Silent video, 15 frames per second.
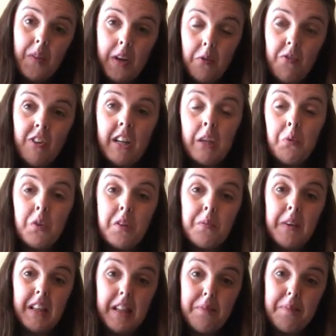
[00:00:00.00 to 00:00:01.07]
It really would have
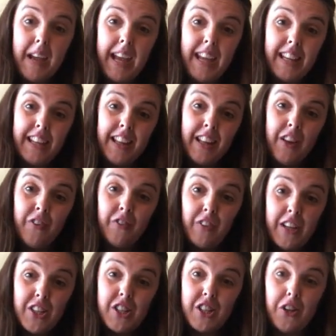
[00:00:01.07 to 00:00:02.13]
been the main
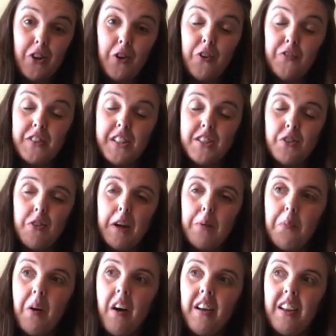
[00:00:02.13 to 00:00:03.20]
feature of this
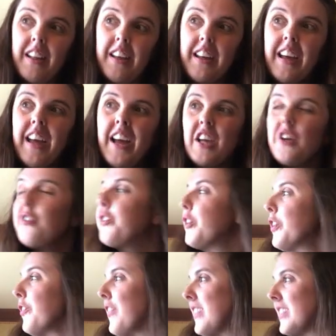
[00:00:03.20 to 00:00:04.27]
great parlour. You've
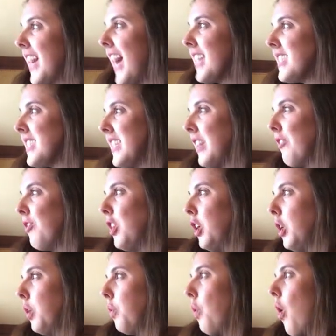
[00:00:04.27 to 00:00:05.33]
got a fantastic
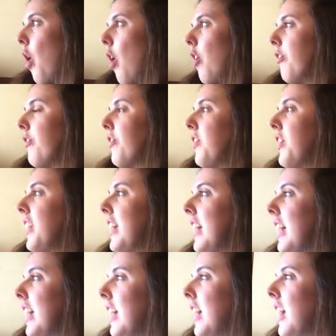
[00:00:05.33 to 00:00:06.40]
view of
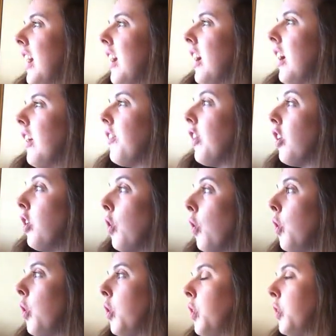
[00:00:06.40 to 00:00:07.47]
the
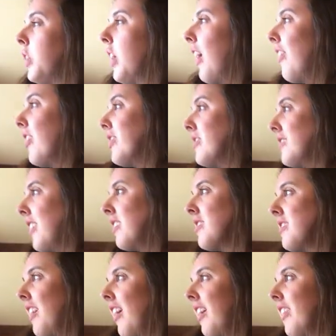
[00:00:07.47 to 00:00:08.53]
lawn, the
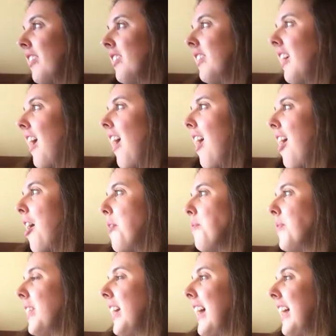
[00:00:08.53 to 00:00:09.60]
sundial
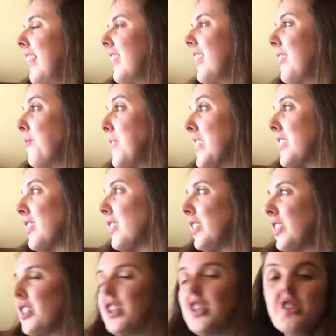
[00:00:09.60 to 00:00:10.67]
in the
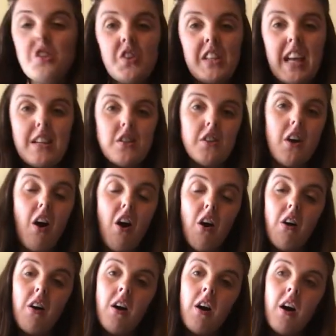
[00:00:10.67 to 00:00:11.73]
middle, just on the edge of the
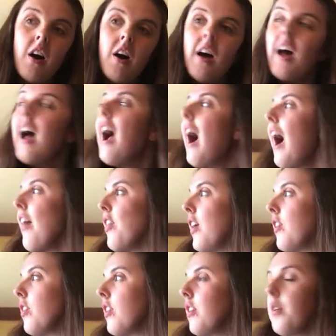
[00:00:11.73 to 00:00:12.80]
ha-ha, and
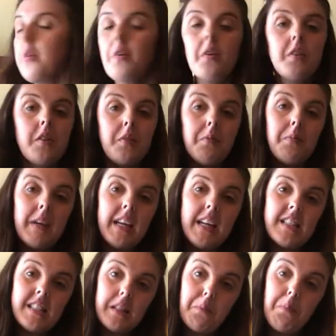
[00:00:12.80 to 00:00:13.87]
then the
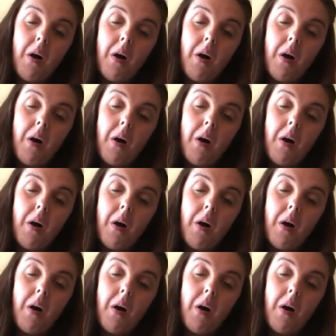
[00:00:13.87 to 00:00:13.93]
mead and the